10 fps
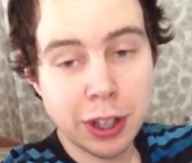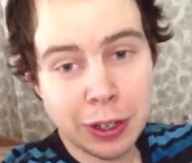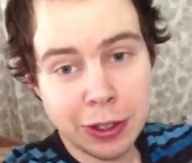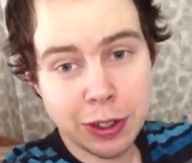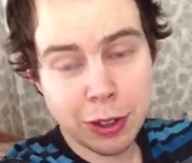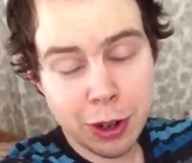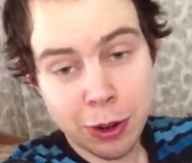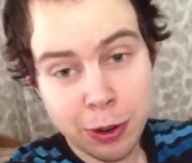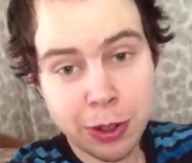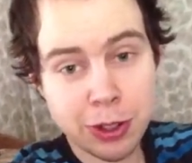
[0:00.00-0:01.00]
And you
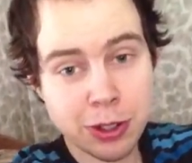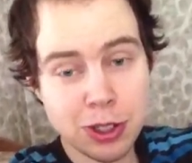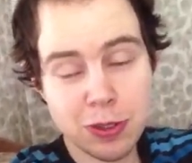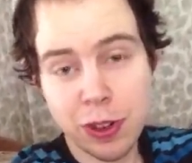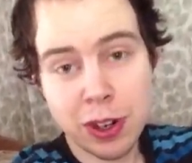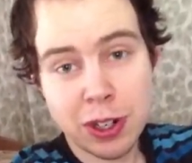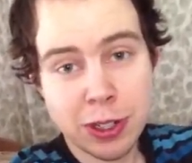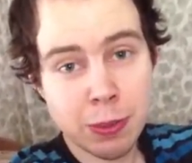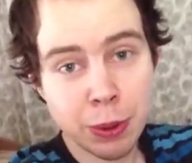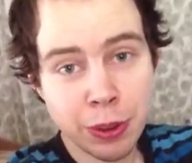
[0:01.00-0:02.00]
there's very
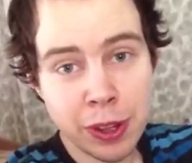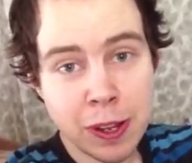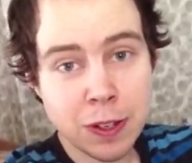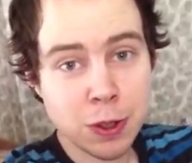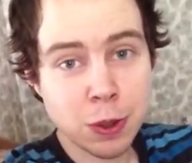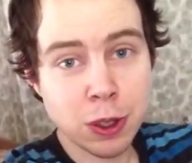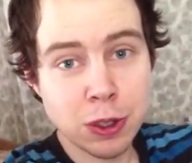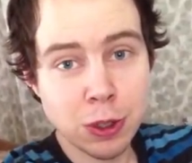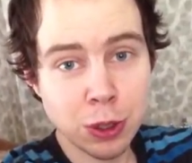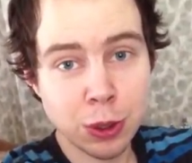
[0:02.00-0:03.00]
simple things you
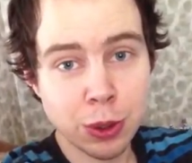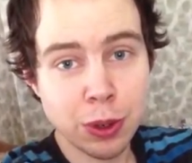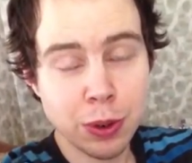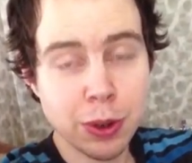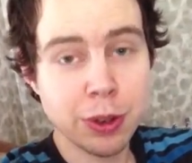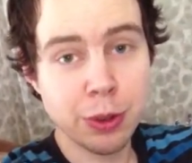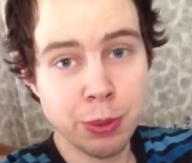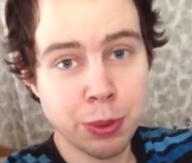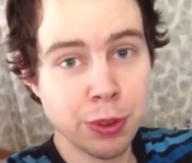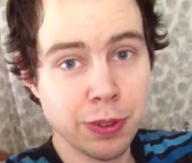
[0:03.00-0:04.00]
can do in order to
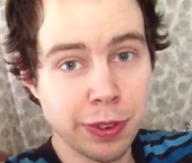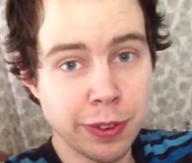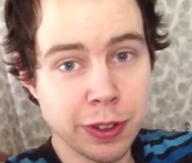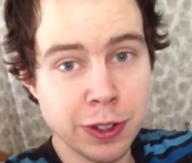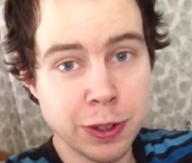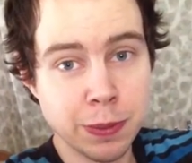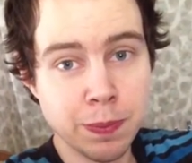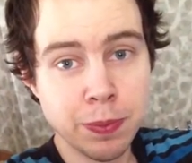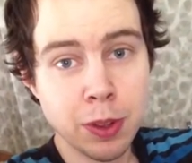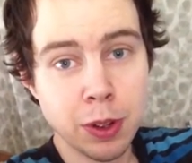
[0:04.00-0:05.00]
improve your vision.
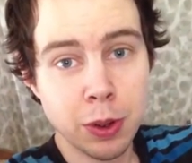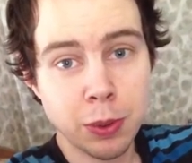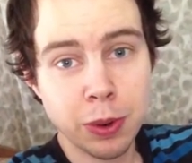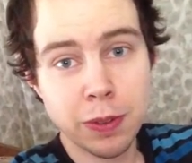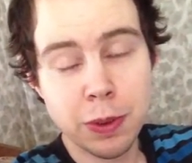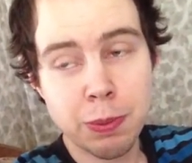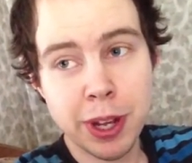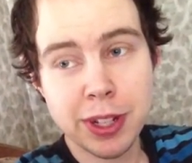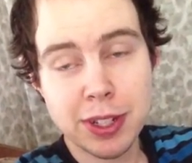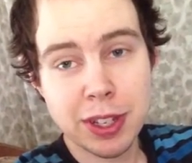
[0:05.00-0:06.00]
One of the
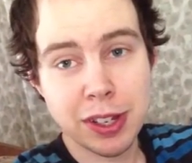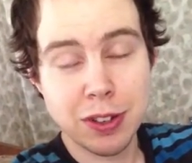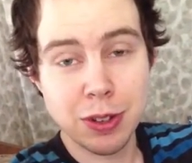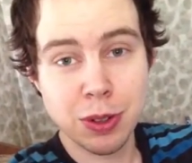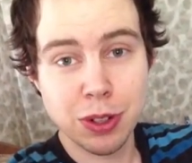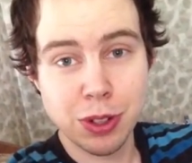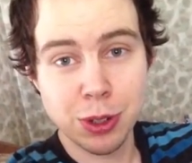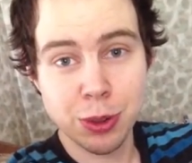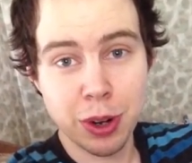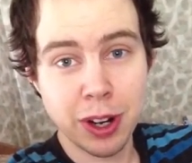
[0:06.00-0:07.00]
best things you can
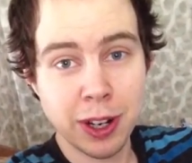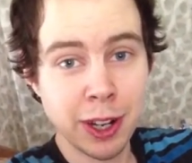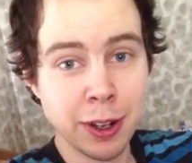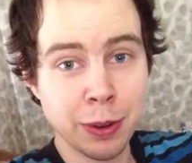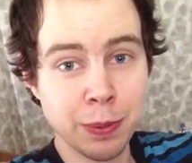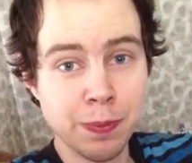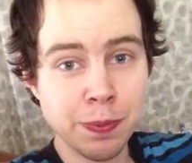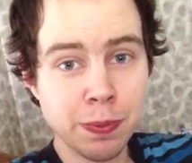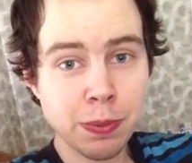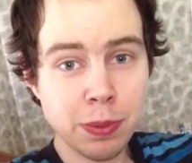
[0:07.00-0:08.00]
do right now
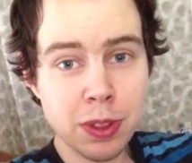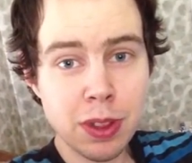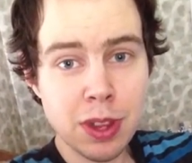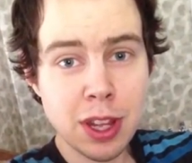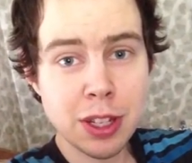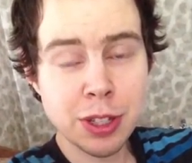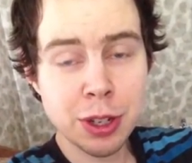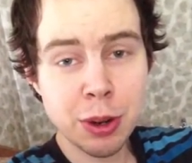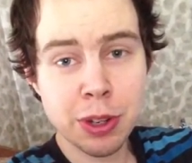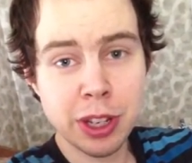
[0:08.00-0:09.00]
is to
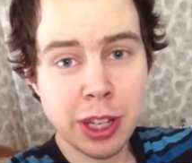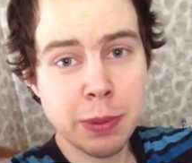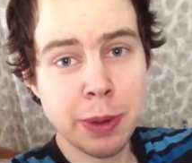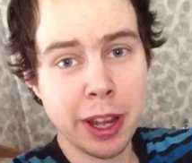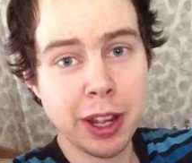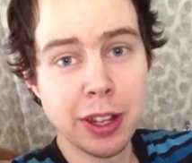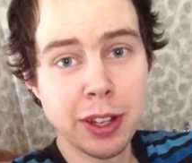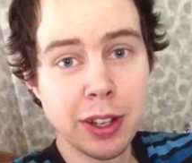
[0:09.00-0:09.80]
go to eBay,